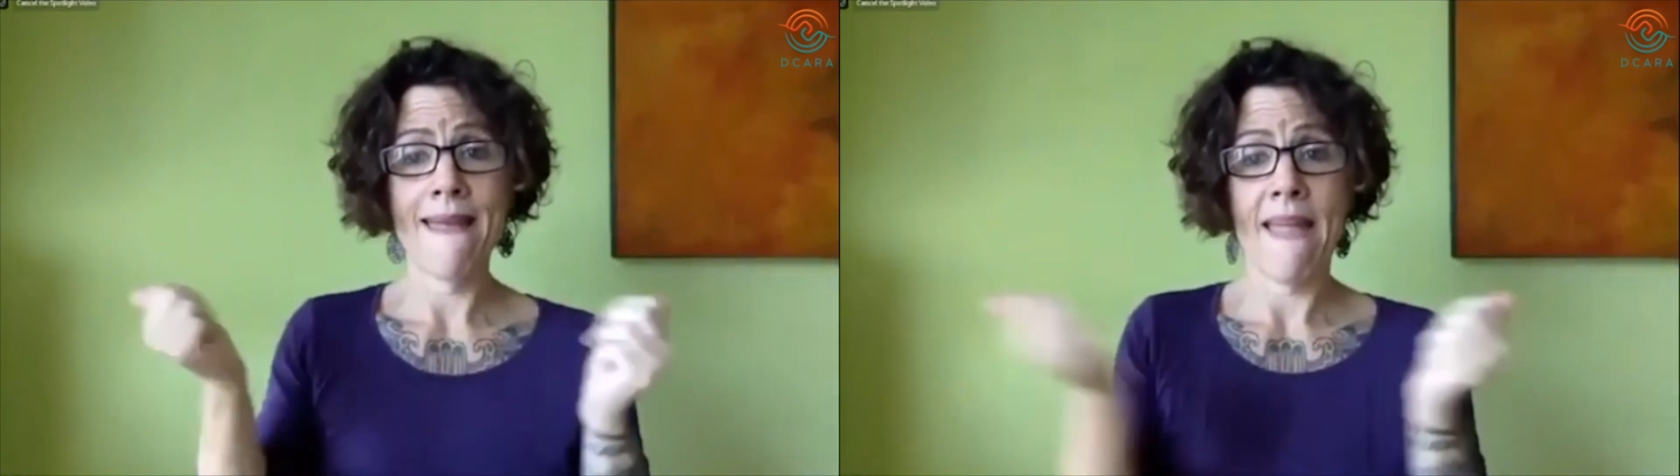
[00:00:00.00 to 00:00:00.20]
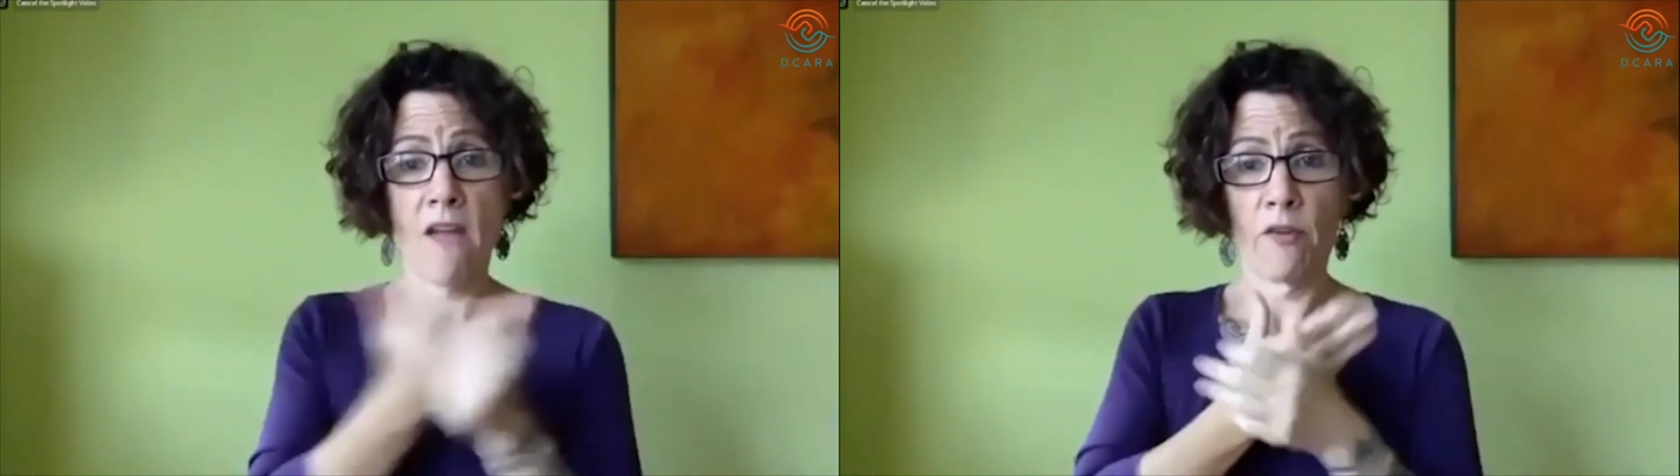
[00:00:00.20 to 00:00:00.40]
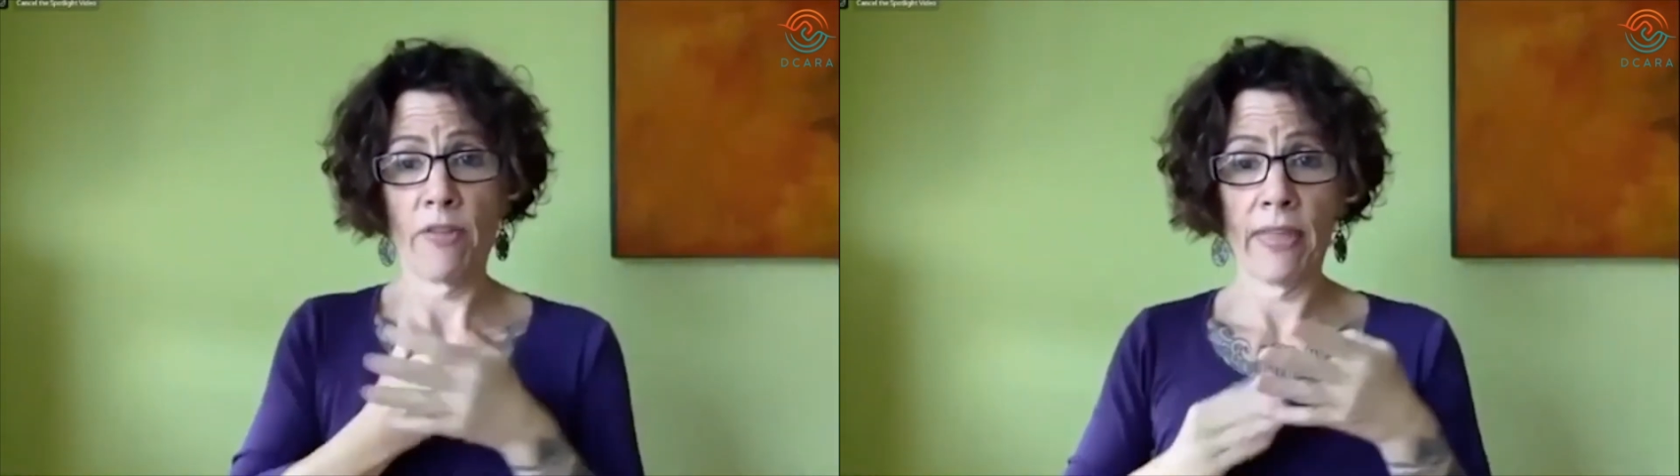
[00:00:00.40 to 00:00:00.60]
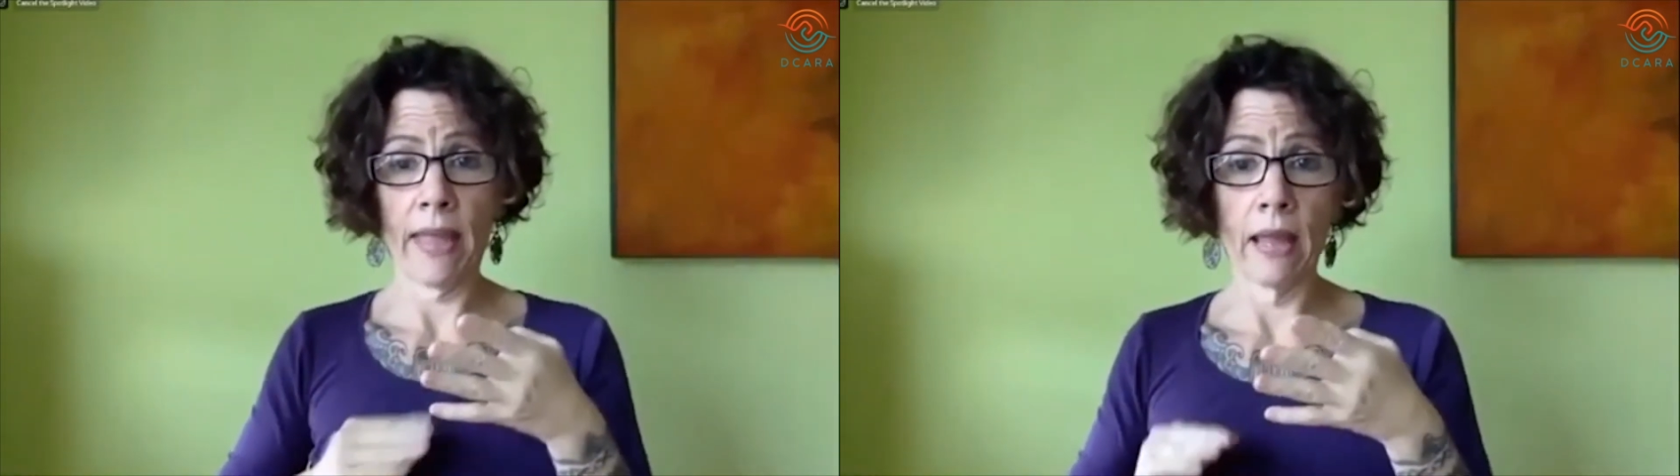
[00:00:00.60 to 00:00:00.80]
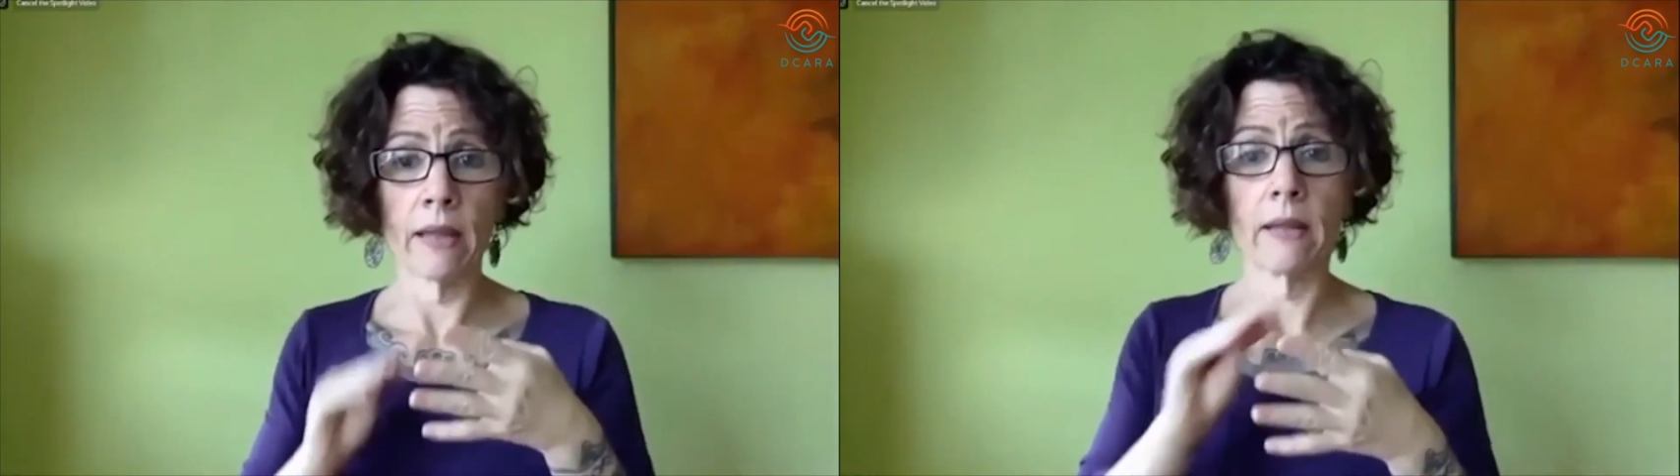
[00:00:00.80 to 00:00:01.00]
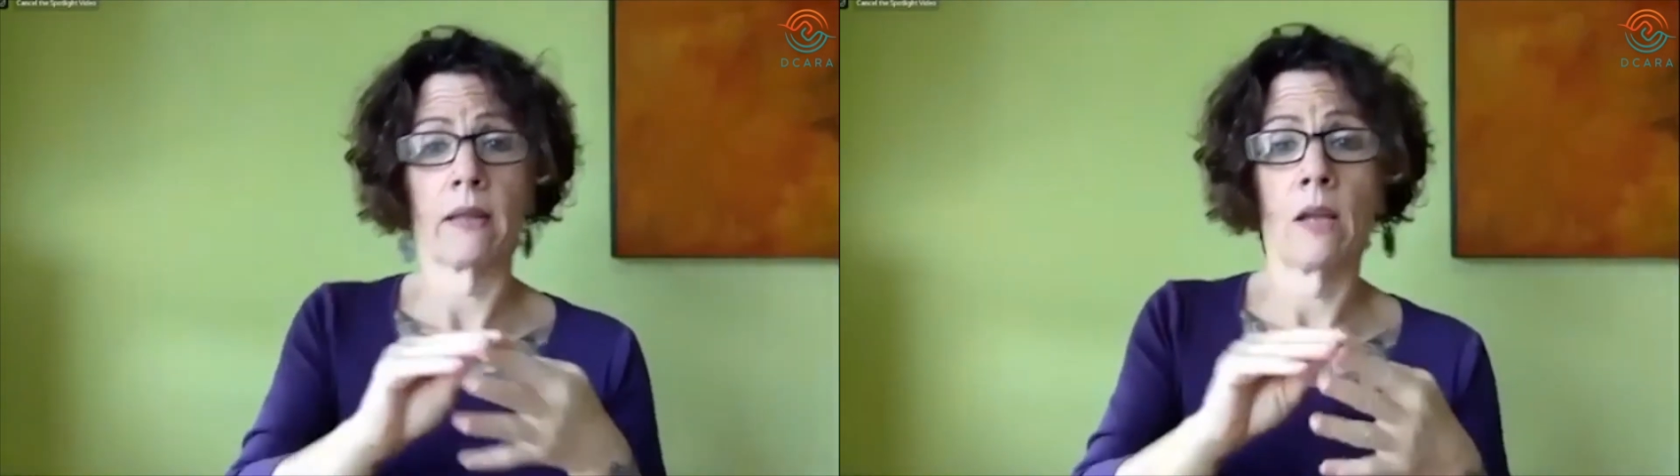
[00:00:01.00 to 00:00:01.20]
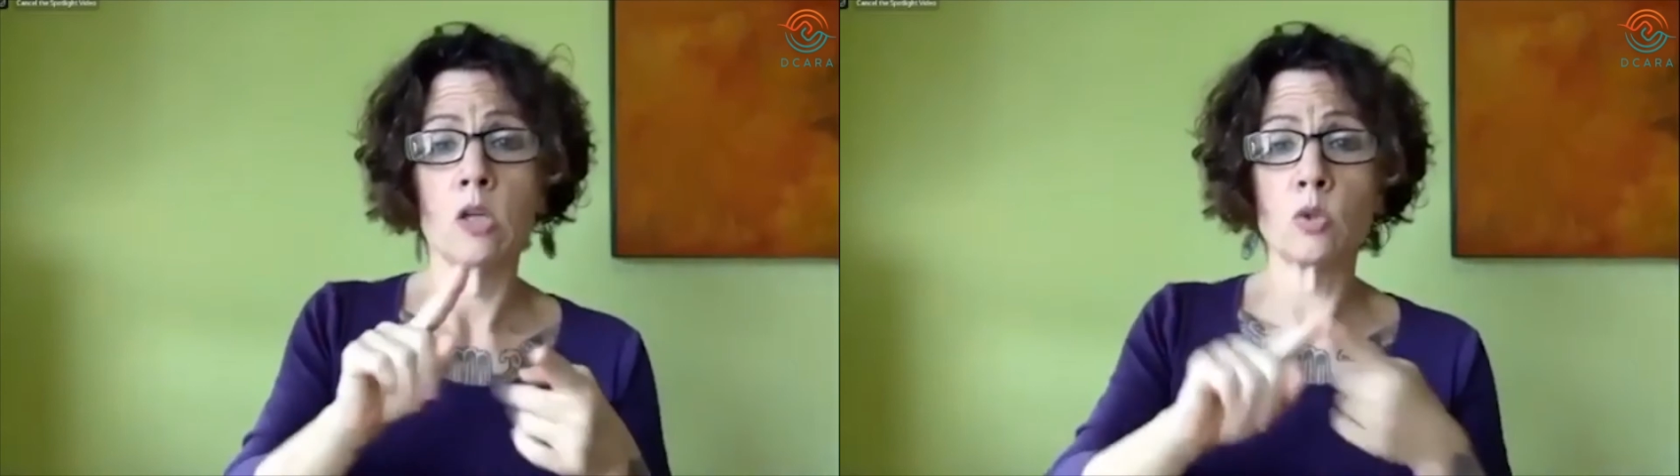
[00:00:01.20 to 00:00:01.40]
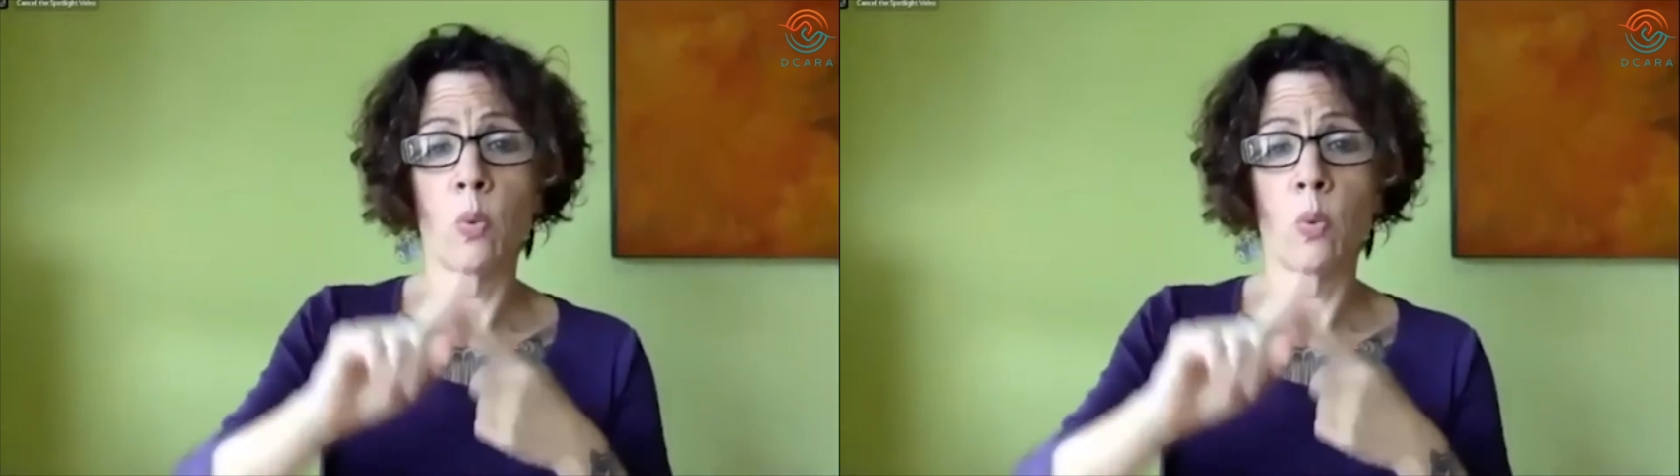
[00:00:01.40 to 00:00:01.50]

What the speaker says: beneficiary